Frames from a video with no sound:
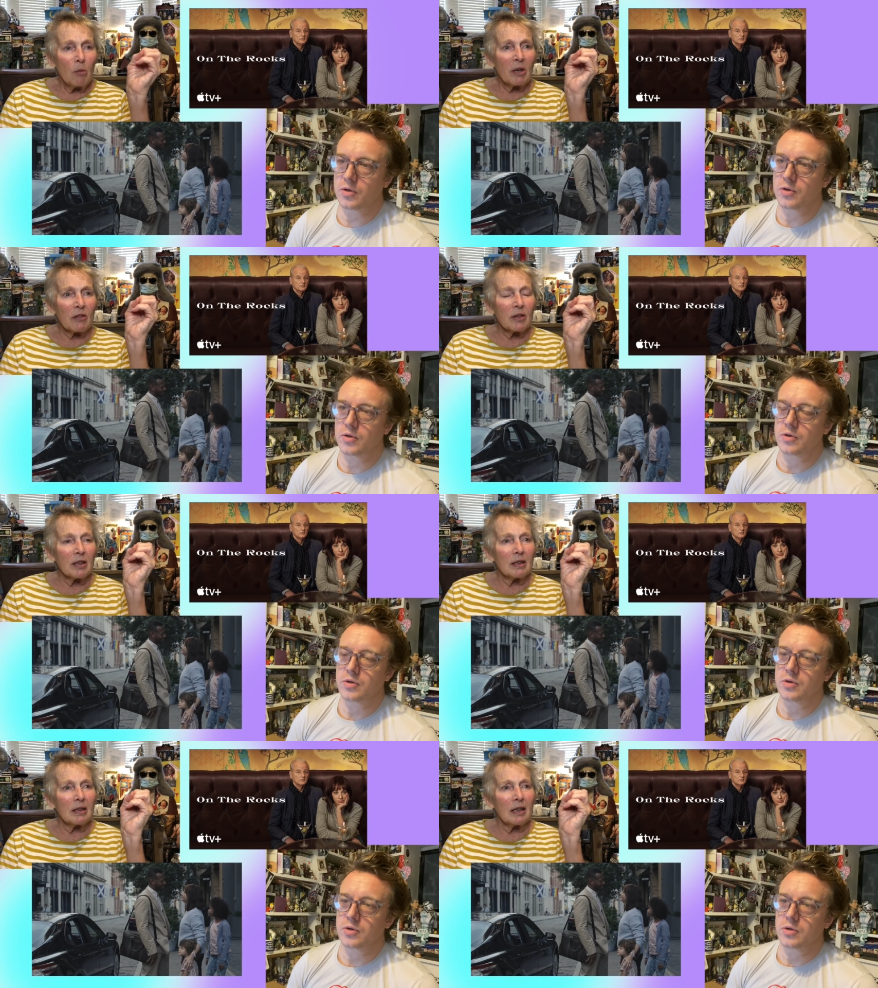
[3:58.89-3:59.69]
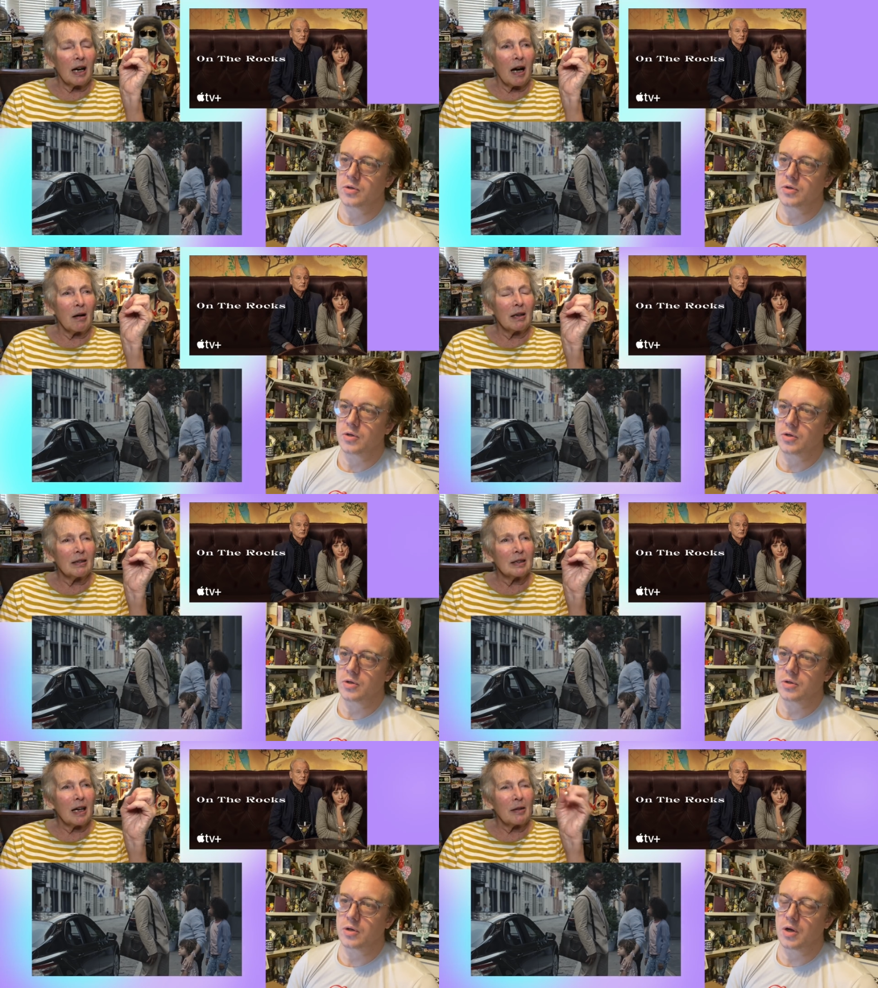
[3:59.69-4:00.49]
Speaker 1: But I, I,
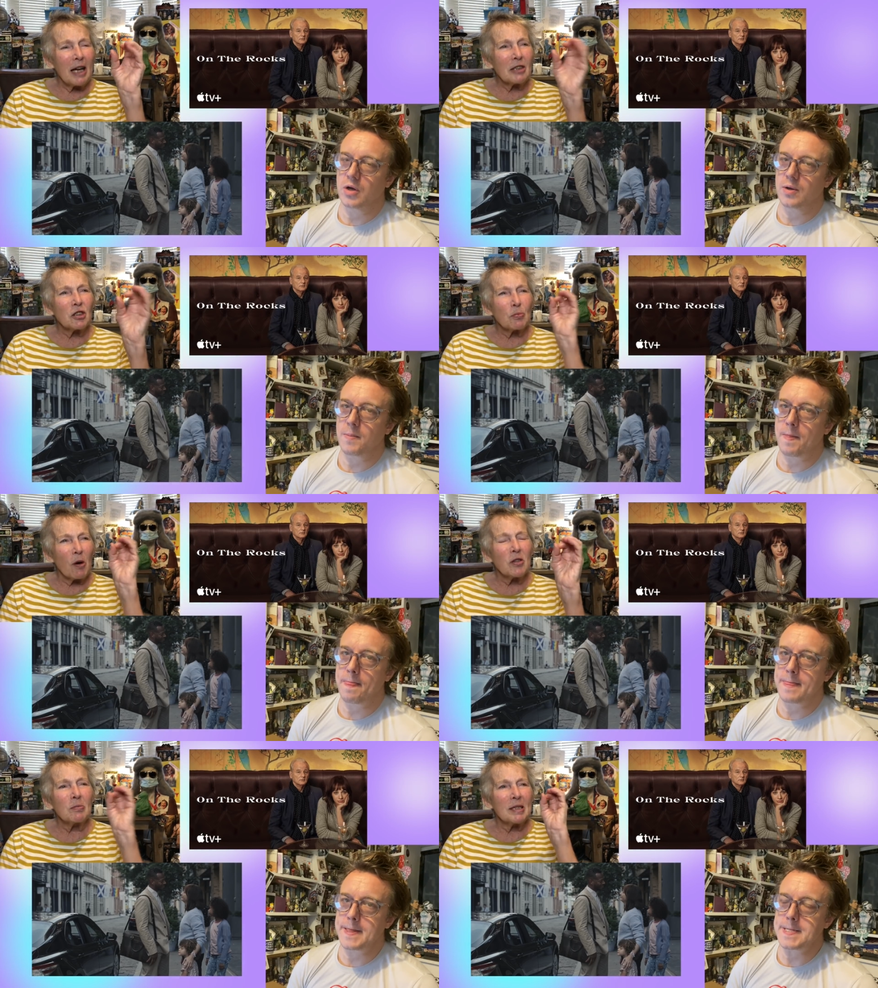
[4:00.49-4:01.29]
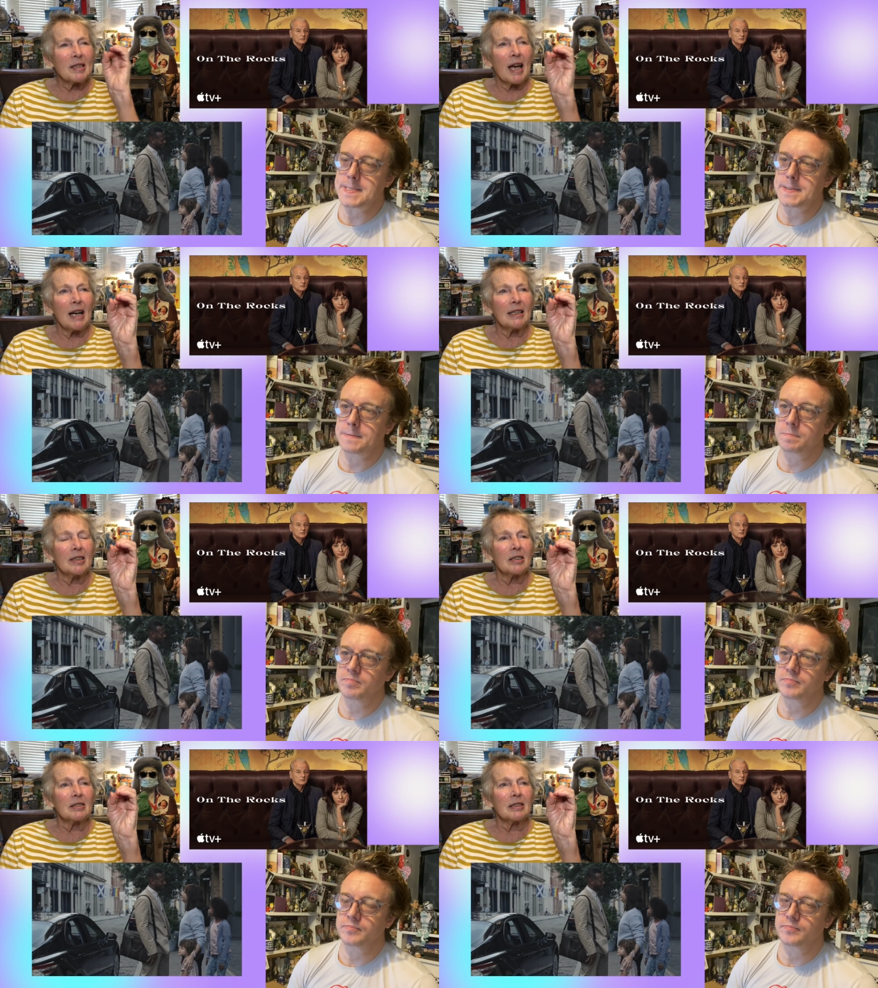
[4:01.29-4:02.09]
I, that just bothered me slightly
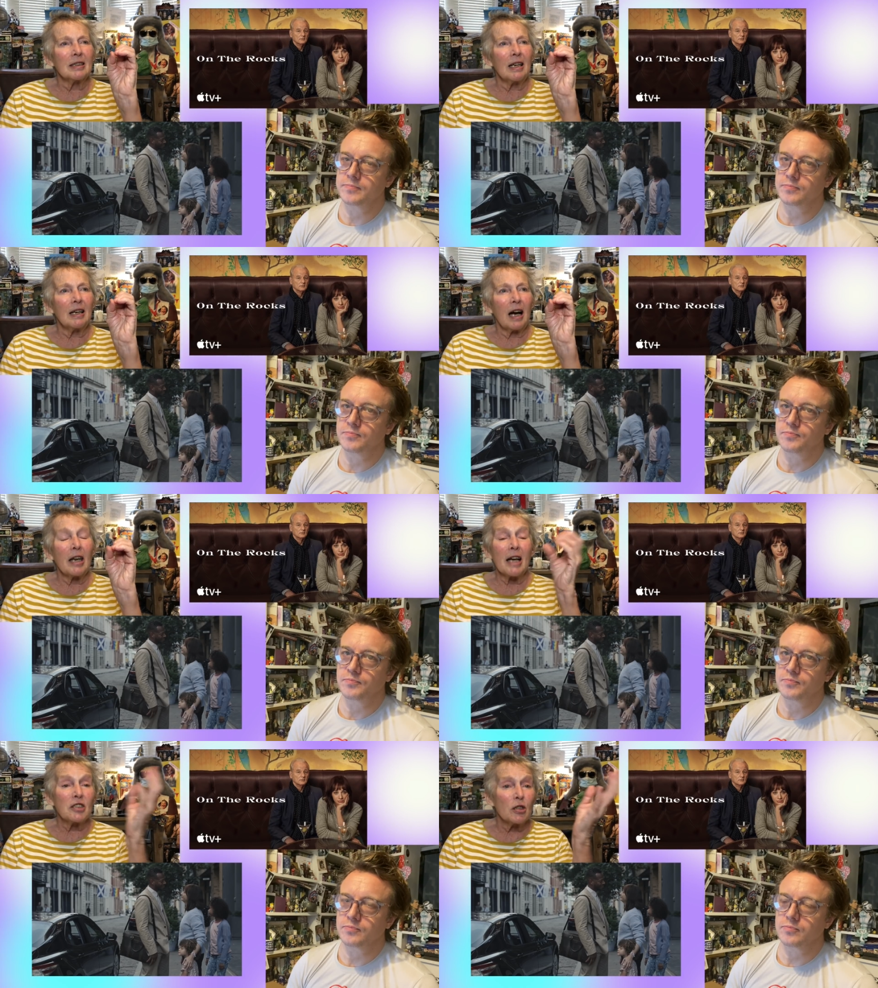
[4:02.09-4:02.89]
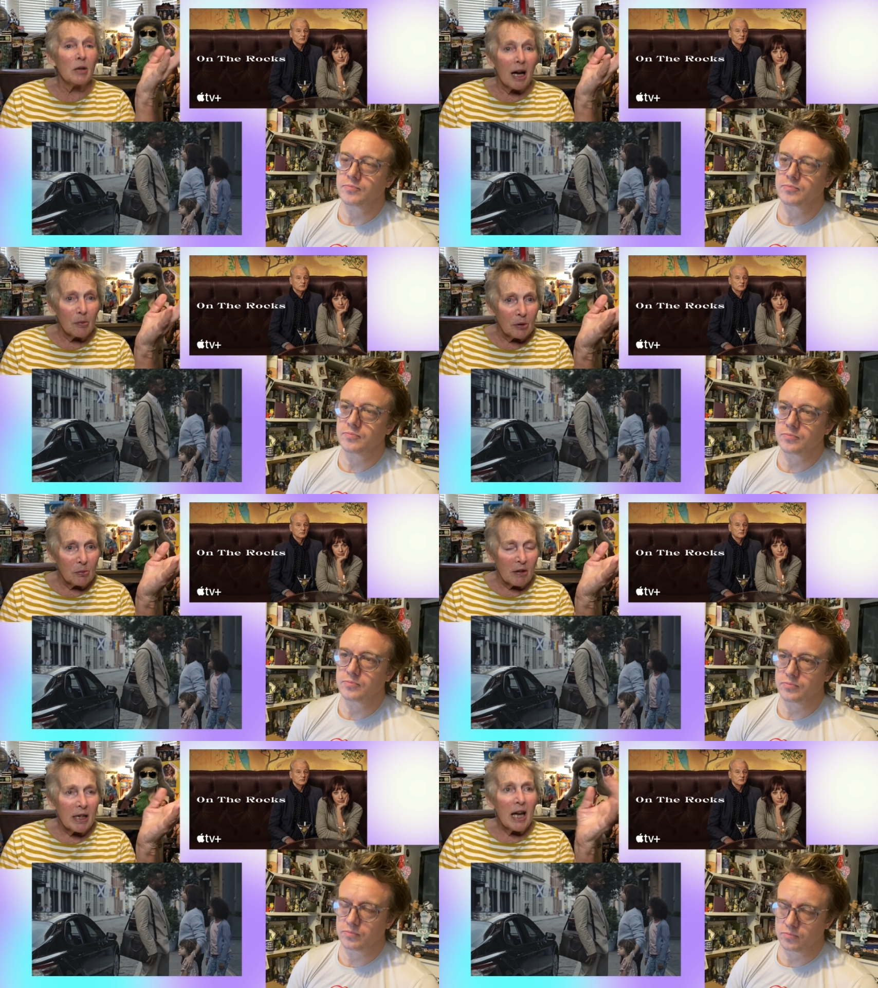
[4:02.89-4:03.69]
that and I do like Bill Murray.